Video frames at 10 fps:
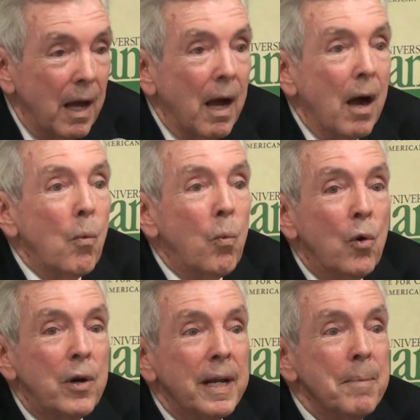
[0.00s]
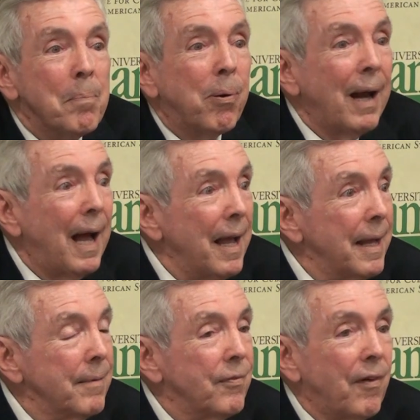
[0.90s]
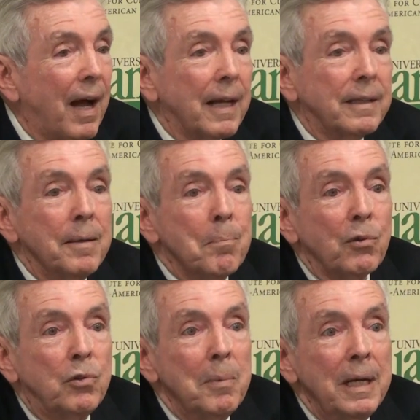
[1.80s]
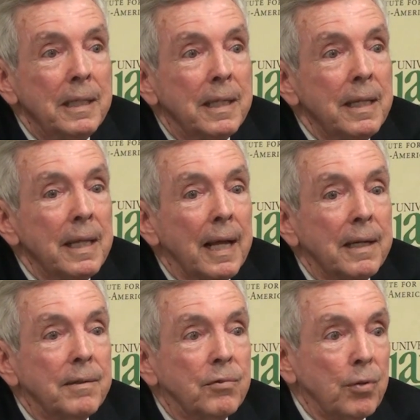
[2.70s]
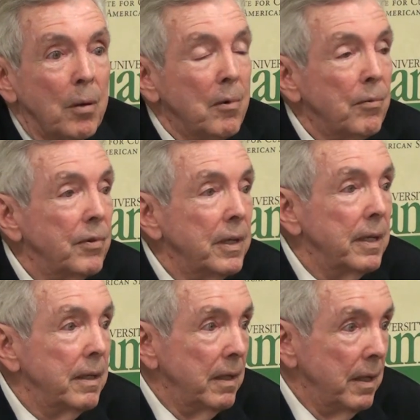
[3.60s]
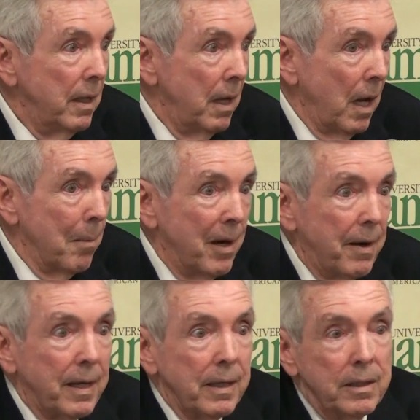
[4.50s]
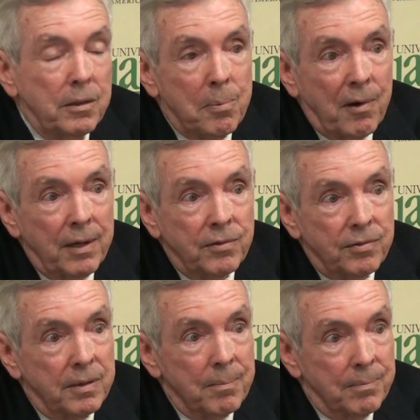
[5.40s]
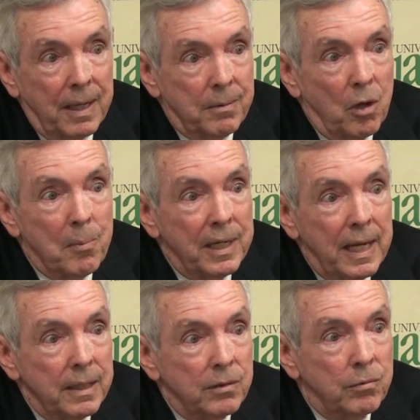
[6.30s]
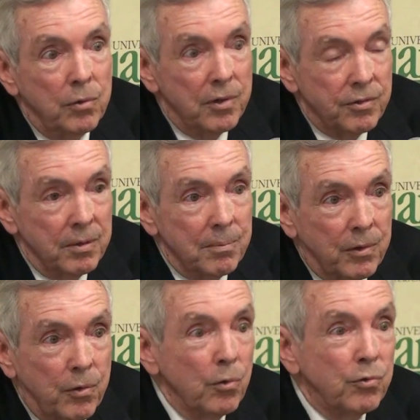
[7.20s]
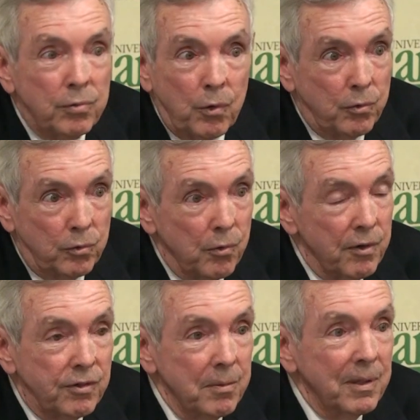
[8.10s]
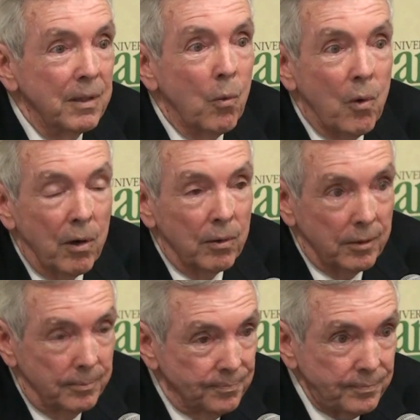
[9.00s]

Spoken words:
would imply, in fact, the possibility that some of the American enterprises that dominate tourism, cruise tourism in the world,